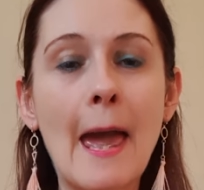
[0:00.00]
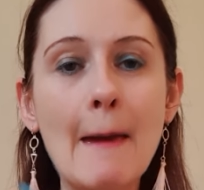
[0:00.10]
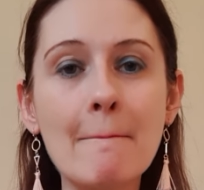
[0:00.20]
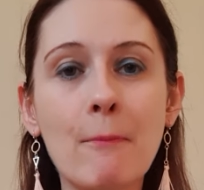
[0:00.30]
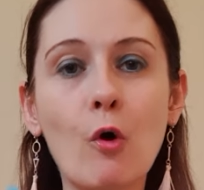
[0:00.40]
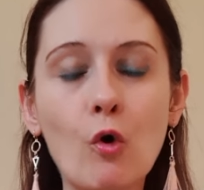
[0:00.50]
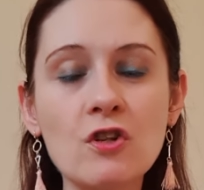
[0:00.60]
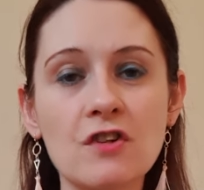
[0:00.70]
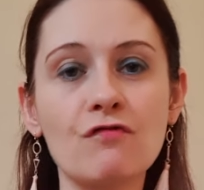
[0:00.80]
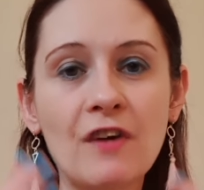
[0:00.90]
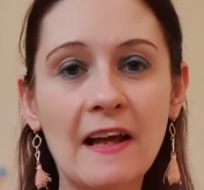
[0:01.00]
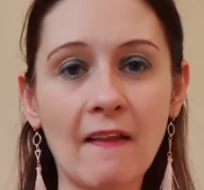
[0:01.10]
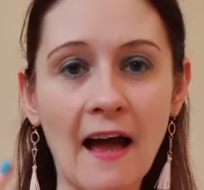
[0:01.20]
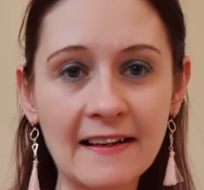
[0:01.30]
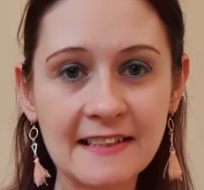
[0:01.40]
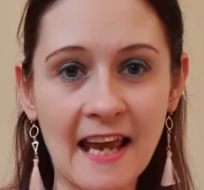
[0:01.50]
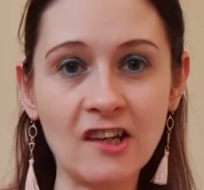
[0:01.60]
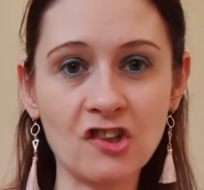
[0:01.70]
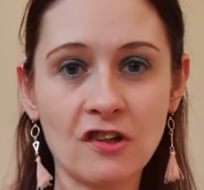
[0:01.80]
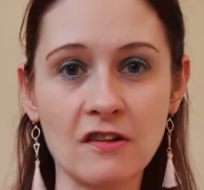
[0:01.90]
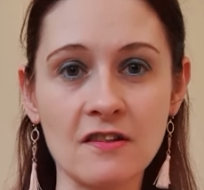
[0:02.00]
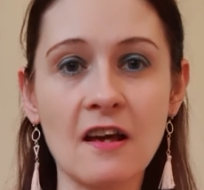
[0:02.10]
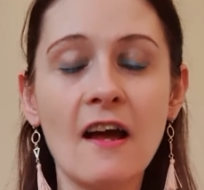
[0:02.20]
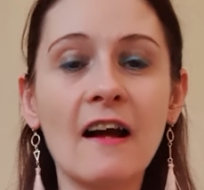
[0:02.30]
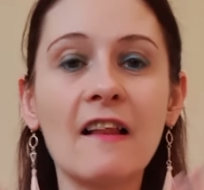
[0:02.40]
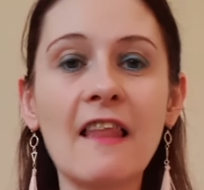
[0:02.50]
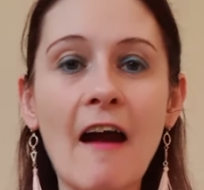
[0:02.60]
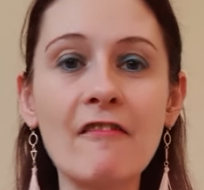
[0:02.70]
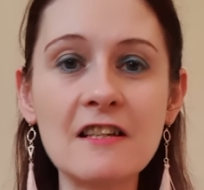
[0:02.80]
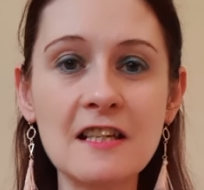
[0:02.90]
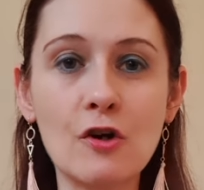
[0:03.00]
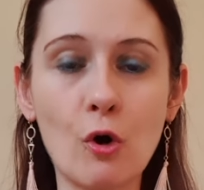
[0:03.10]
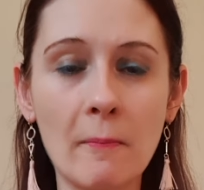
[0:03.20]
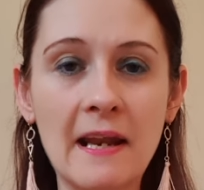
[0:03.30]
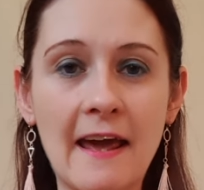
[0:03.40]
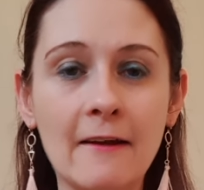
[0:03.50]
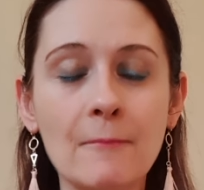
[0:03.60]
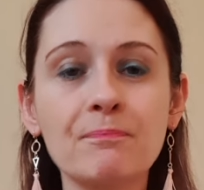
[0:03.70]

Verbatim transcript: important realizations, clarity coming in,